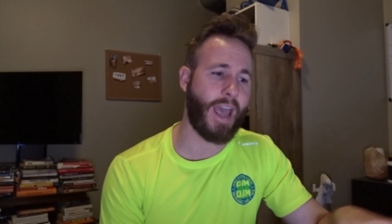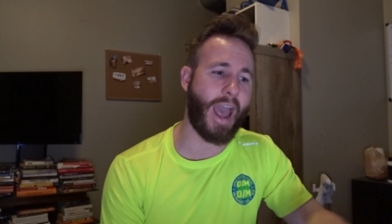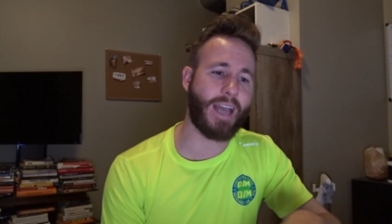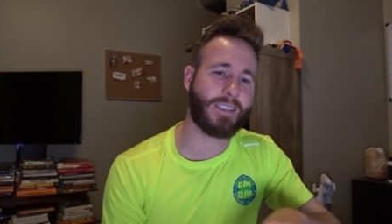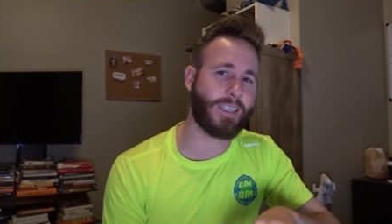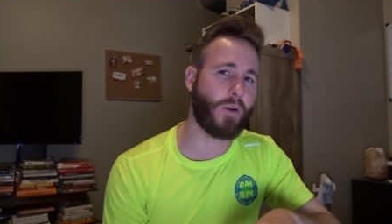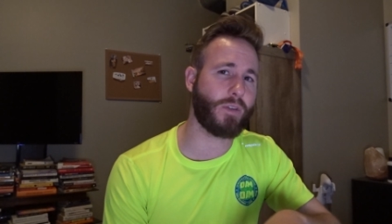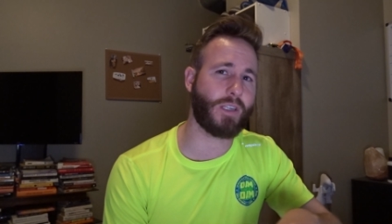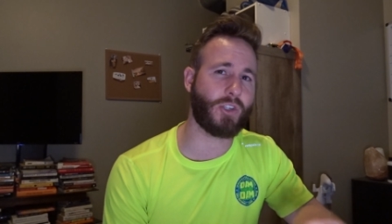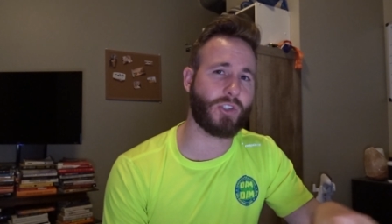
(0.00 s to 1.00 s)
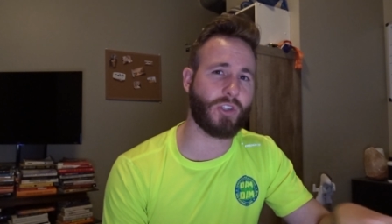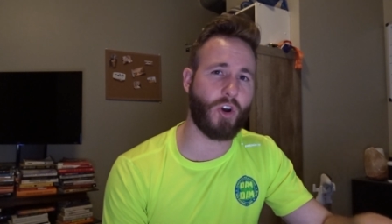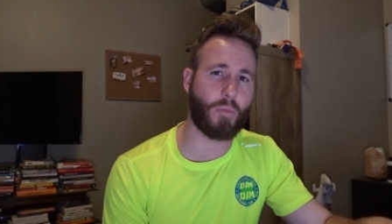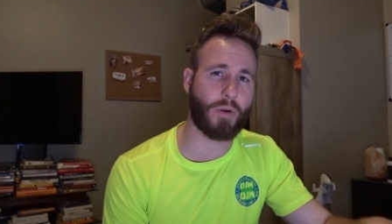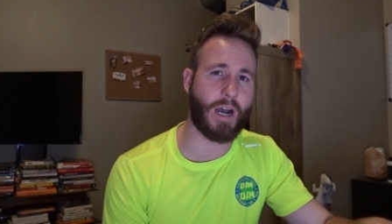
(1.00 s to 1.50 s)
SEO is such a
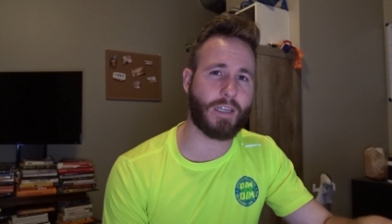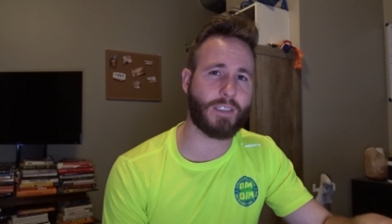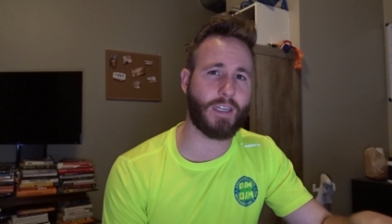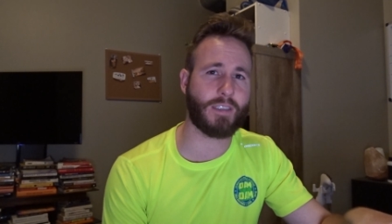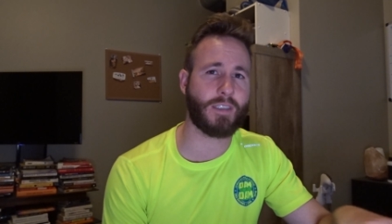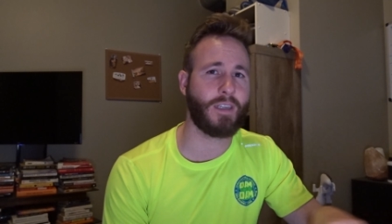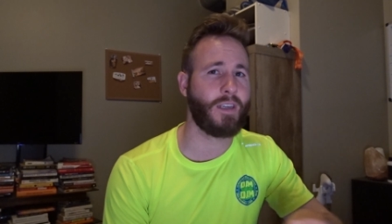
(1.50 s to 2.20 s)
slow process.